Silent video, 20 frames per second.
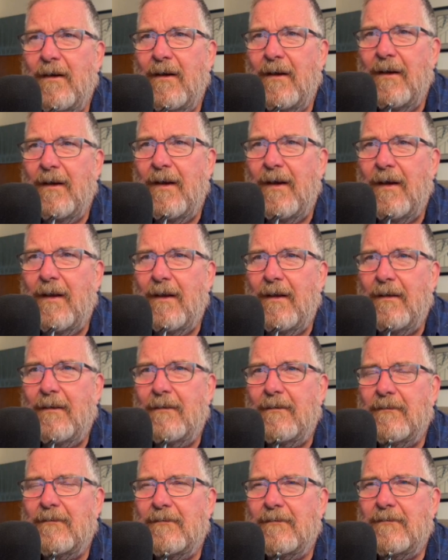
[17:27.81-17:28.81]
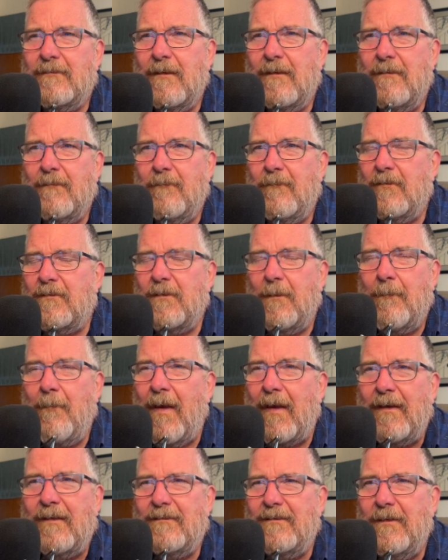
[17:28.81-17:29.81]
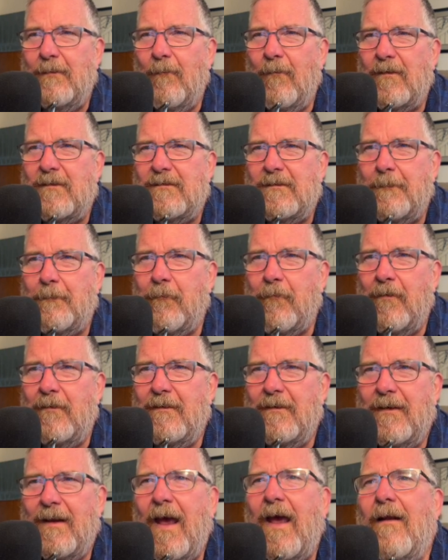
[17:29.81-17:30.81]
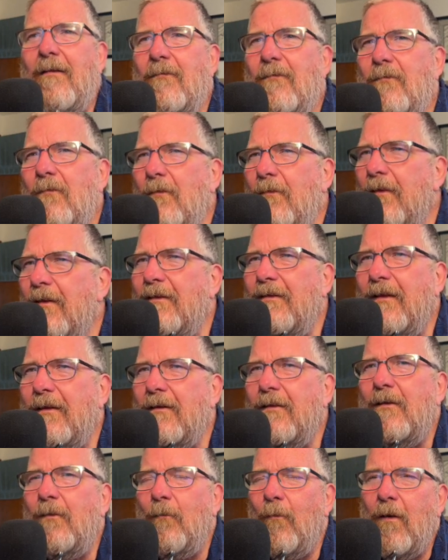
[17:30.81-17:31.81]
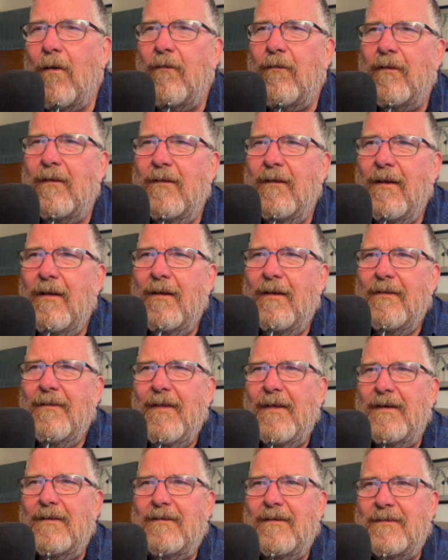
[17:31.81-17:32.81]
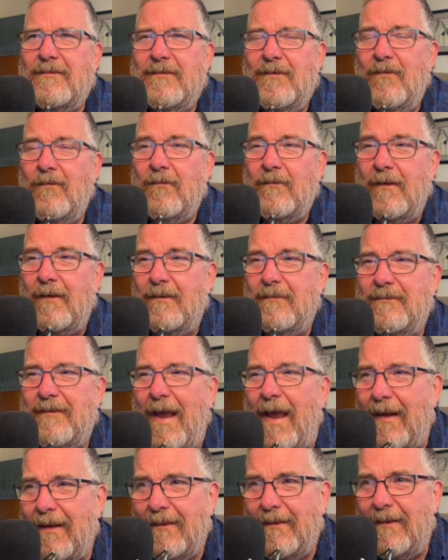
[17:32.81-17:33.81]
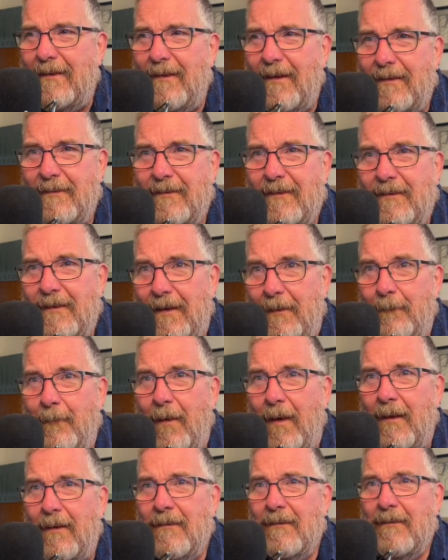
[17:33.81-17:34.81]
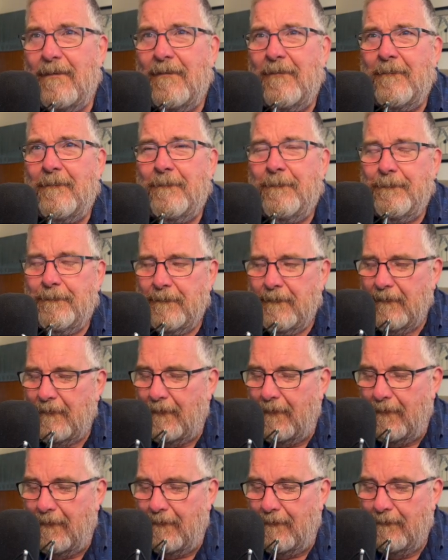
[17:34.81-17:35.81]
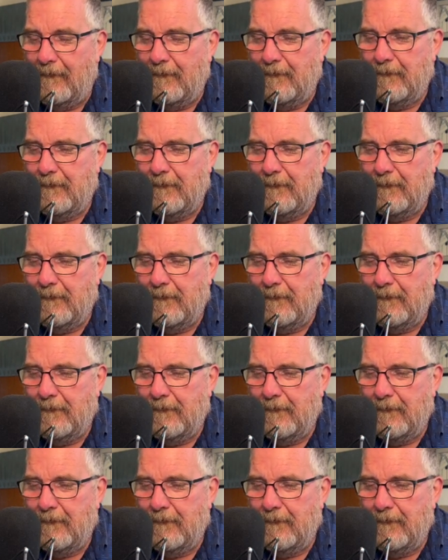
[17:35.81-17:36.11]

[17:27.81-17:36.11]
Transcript: and some magazine wants to print it, I don't know that they're going to worry that it doesn't look exactly like the teapot that